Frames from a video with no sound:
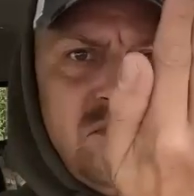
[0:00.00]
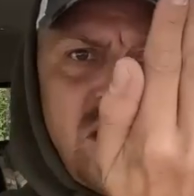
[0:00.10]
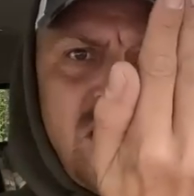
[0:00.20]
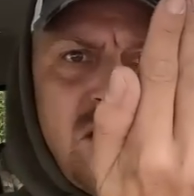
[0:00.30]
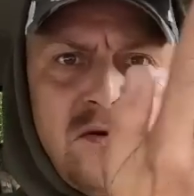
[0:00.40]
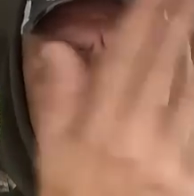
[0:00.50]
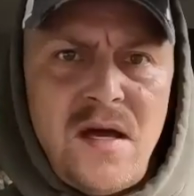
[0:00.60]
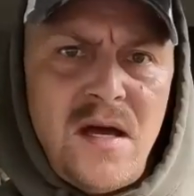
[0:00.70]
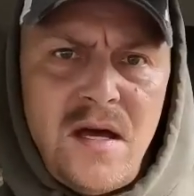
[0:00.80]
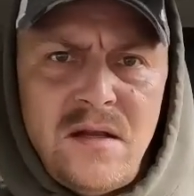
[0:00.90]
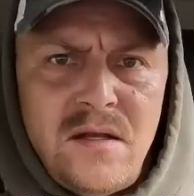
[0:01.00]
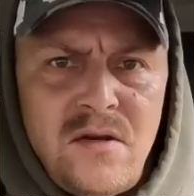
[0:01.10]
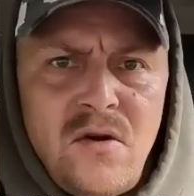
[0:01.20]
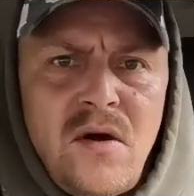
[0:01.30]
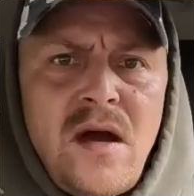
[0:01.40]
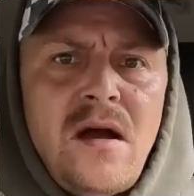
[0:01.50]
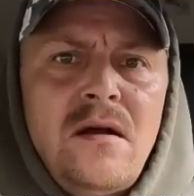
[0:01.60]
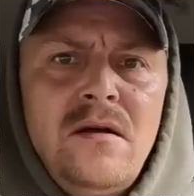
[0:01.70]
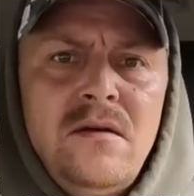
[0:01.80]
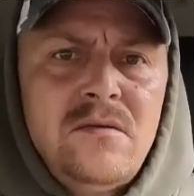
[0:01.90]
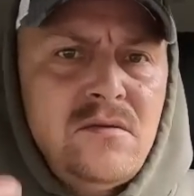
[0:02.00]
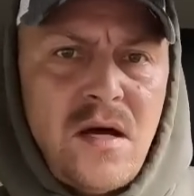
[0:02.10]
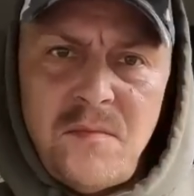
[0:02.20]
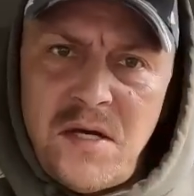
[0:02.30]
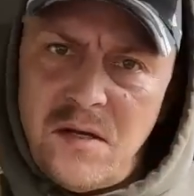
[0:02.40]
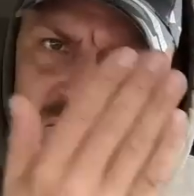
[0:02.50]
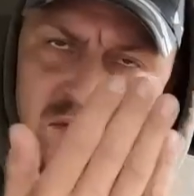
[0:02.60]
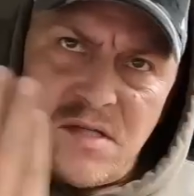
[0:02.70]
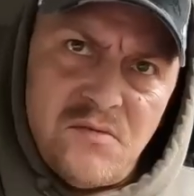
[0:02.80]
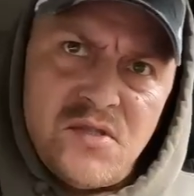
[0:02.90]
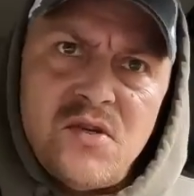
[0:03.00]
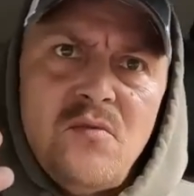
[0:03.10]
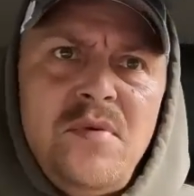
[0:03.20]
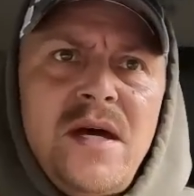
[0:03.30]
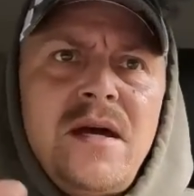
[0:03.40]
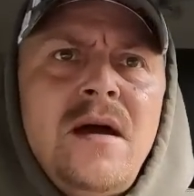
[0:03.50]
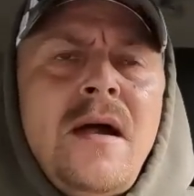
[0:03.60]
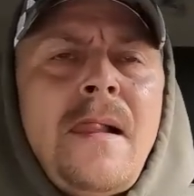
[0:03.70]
hair and then no hair. I mean, it was it was so big.